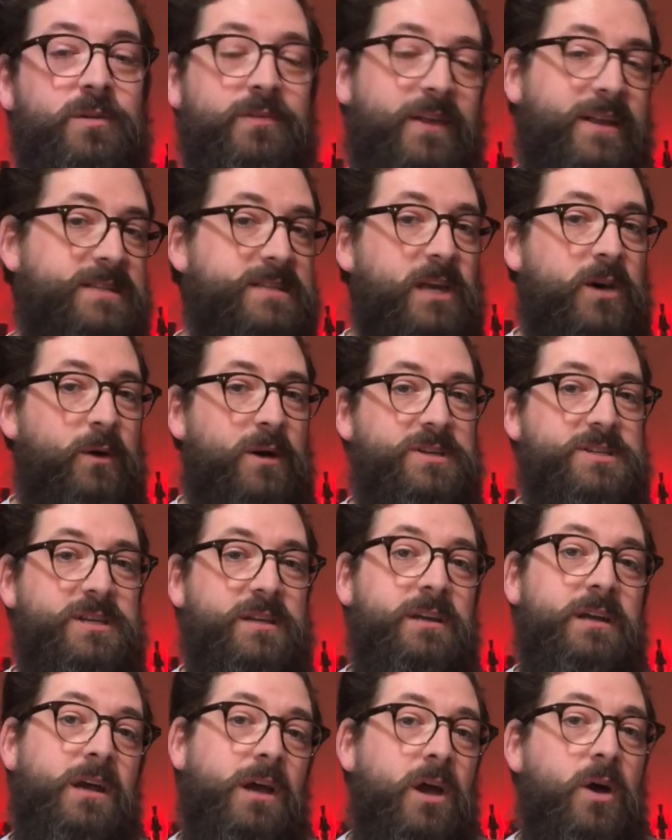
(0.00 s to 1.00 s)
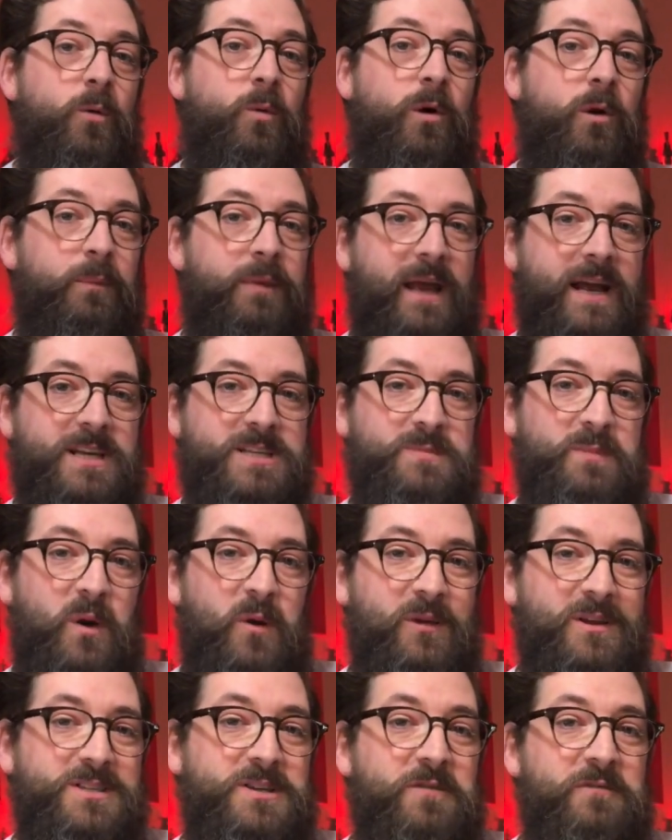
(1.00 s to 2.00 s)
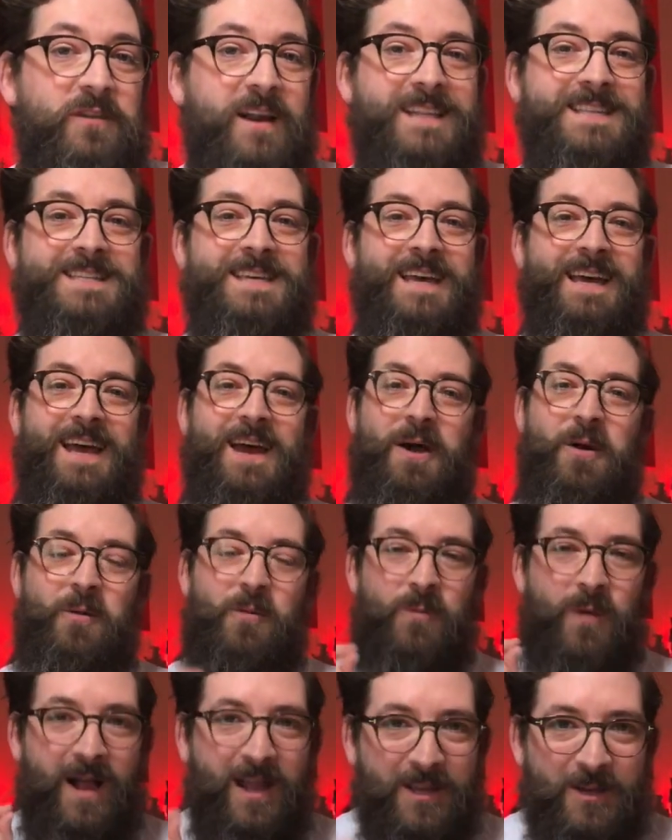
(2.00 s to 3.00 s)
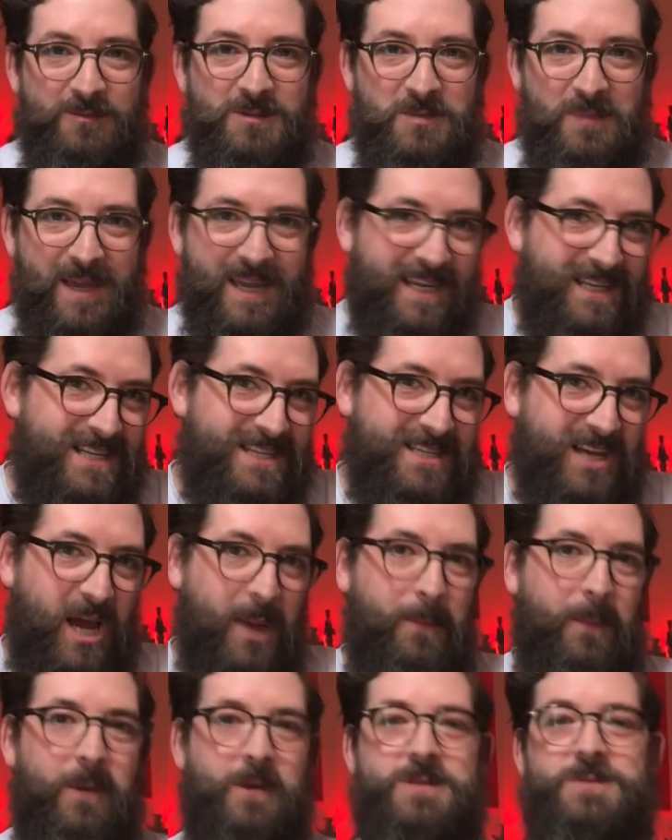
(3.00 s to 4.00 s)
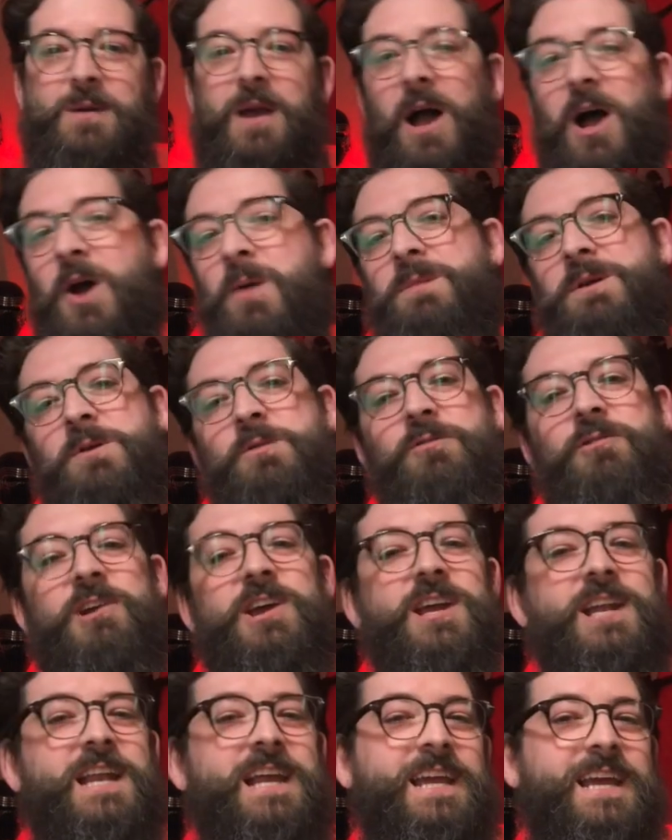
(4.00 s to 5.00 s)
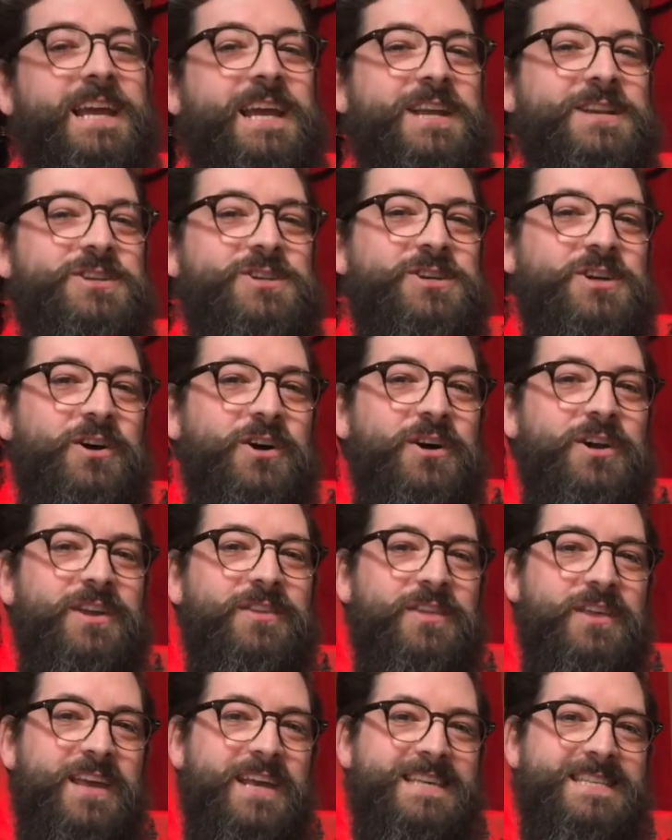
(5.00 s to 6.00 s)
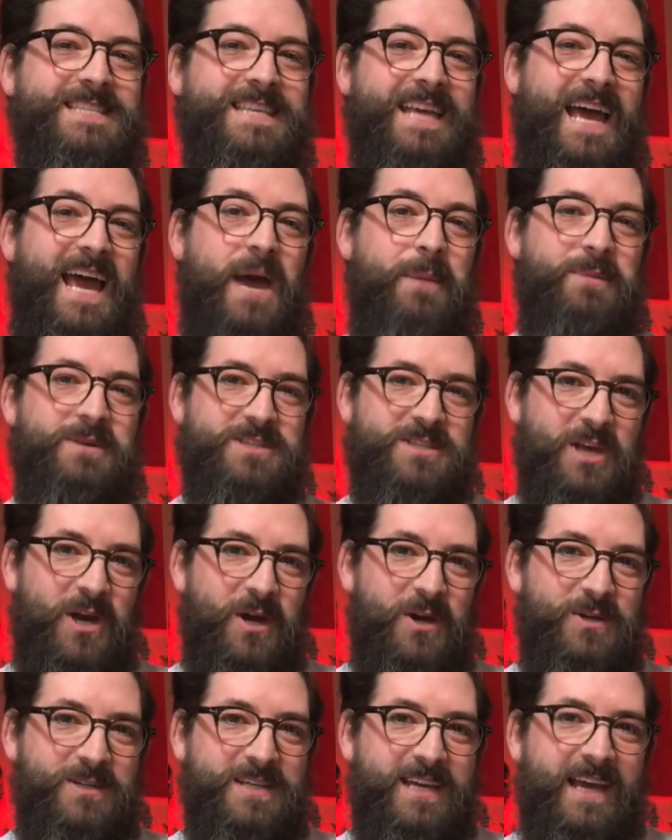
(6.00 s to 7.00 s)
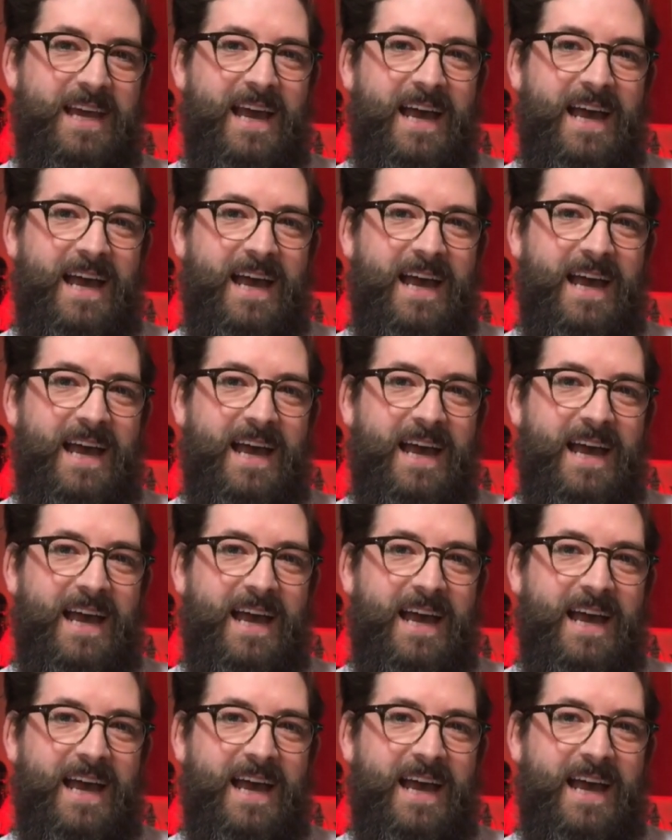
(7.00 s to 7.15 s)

And that's the question we'll be exploring. So friends, welcome to Making Disciples. We hope you really enjoy this episode.